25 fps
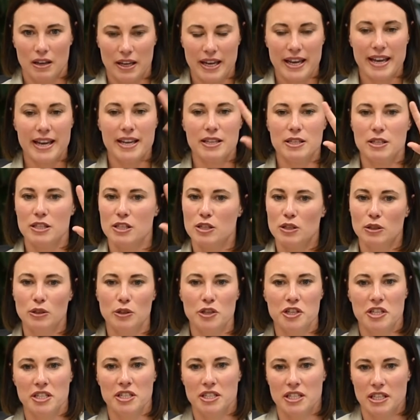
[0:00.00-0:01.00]
Here's a
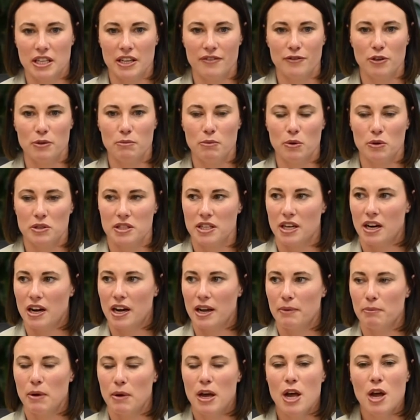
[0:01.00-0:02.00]
solution to give you more
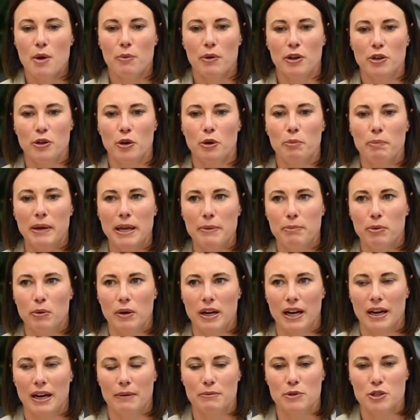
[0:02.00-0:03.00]
time. When your people
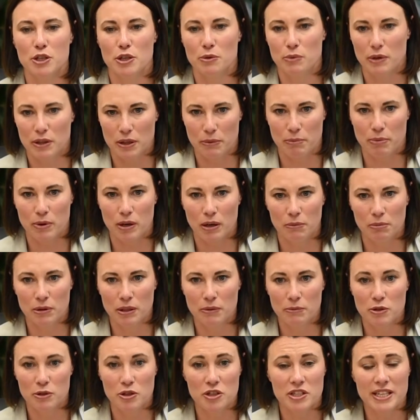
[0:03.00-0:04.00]
come to you with a
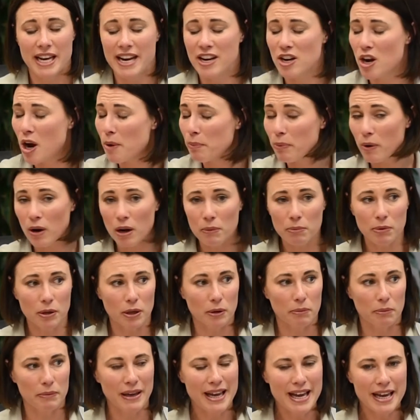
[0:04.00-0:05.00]
problem, you say, no
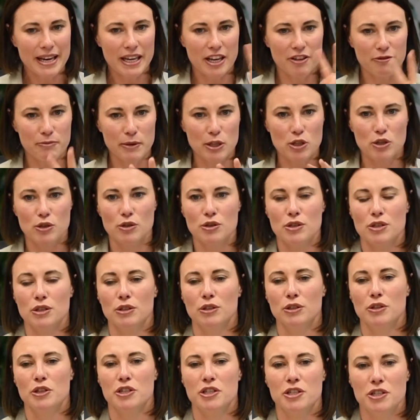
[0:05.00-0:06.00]
problem, give me two
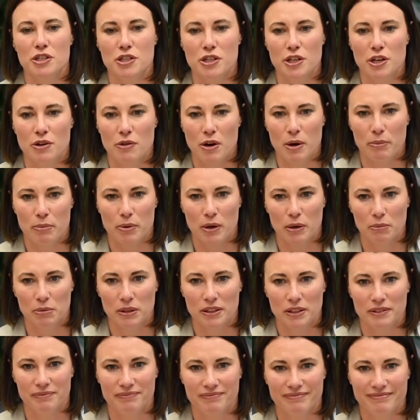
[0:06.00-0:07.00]
solutions to your own
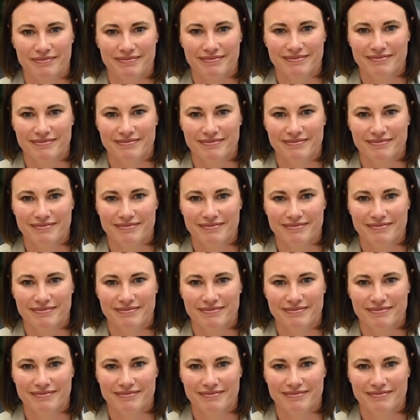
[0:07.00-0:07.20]
problem.